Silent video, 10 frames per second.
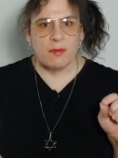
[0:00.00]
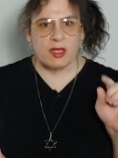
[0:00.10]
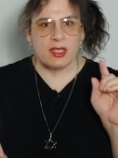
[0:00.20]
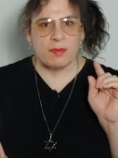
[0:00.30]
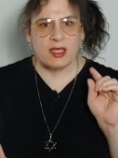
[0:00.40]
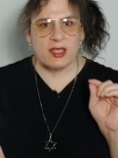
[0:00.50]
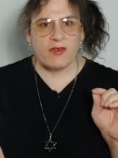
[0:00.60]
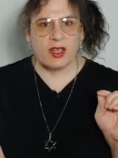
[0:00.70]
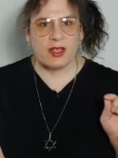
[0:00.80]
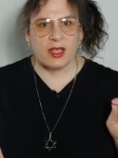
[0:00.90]
but
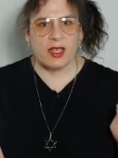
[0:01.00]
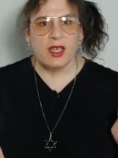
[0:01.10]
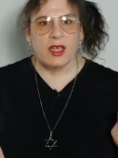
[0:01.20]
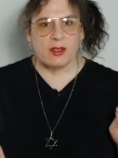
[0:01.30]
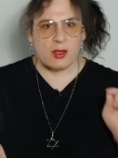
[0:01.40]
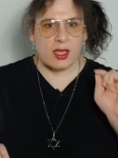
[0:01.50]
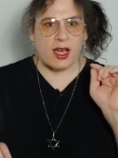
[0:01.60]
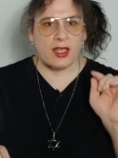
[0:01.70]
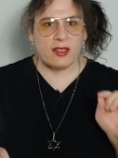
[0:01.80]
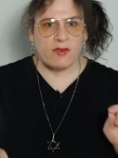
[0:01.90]
specifically to the
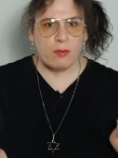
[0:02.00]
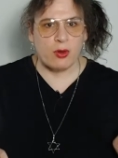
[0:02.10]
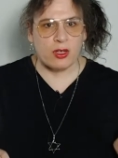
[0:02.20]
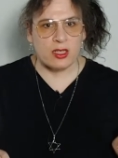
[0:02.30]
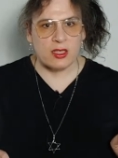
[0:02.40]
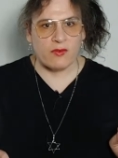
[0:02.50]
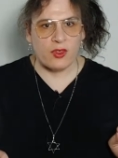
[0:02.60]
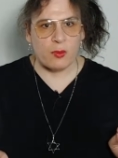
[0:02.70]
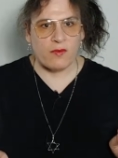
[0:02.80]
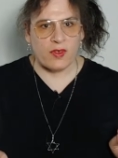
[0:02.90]
kinds of abortions of
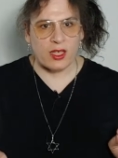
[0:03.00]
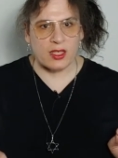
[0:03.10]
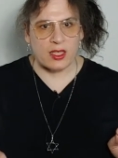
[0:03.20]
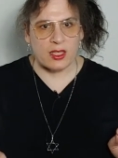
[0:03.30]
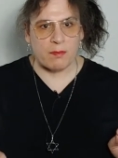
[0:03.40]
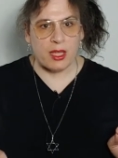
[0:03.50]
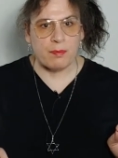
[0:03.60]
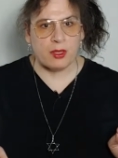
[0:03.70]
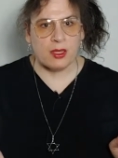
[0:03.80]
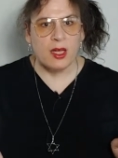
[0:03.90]
human fetuses that
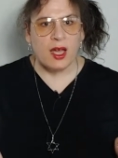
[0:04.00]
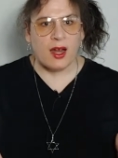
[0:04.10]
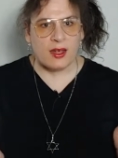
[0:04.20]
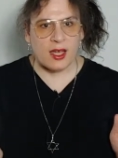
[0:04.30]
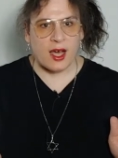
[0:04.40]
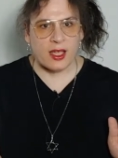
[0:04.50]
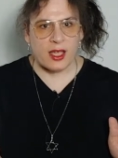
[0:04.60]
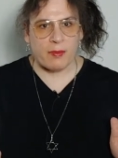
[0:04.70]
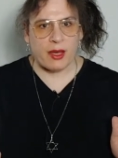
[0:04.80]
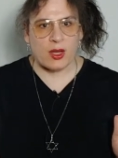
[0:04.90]
people are
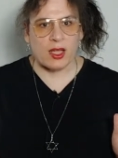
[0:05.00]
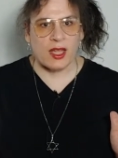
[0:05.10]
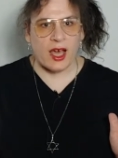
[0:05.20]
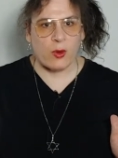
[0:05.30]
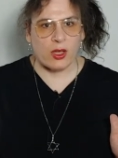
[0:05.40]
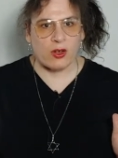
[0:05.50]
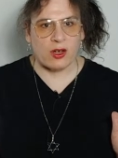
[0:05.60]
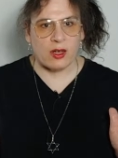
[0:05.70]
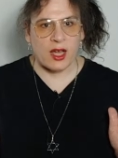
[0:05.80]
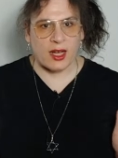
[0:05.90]
talking about allowing
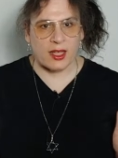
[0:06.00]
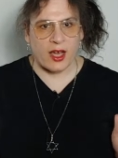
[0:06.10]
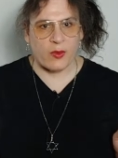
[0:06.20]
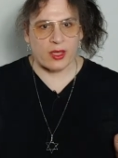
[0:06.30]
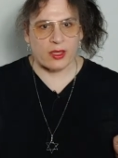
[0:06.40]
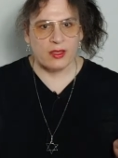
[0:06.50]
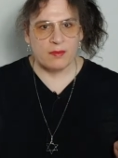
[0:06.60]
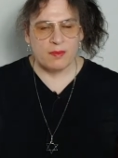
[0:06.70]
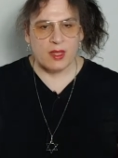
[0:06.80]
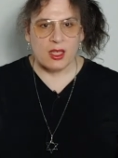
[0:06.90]
or not allowing.
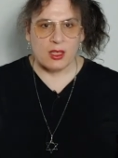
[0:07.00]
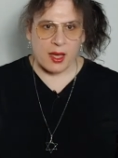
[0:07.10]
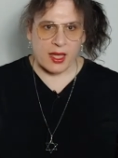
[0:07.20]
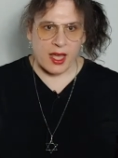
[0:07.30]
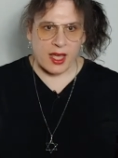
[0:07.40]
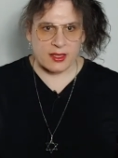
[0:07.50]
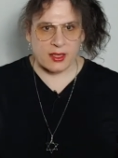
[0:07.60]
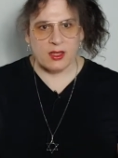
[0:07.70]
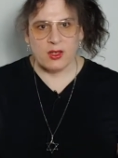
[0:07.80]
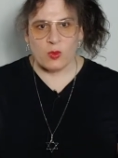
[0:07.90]
You might ask,
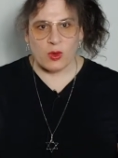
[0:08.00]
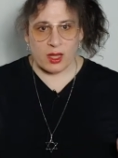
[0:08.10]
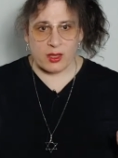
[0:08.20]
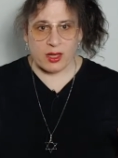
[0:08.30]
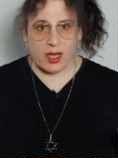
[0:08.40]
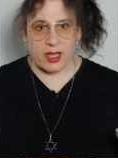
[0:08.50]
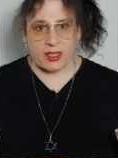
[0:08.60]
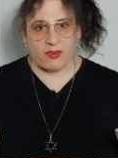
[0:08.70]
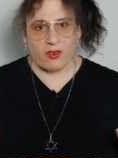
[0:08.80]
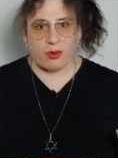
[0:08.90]
what other
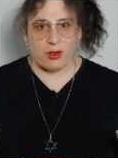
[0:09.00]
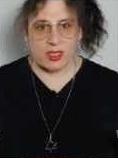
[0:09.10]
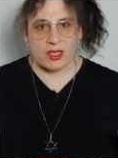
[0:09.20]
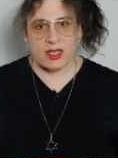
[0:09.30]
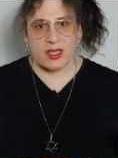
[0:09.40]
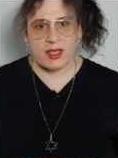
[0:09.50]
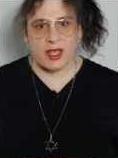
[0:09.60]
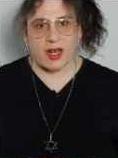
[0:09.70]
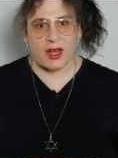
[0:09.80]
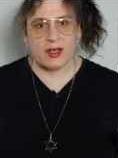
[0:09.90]
kinds of abortions is
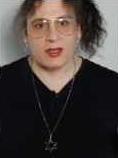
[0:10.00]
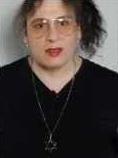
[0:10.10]
there?